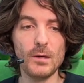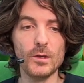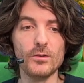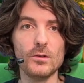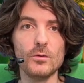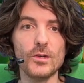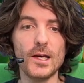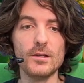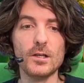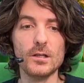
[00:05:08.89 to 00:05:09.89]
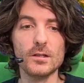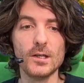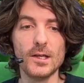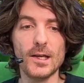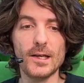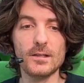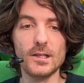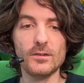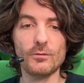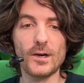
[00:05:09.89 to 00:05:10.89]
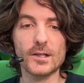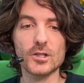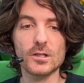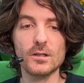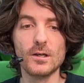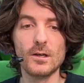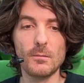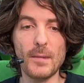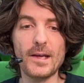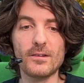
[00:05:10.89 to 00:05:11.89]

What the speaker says: by what the user entered, and here in the function make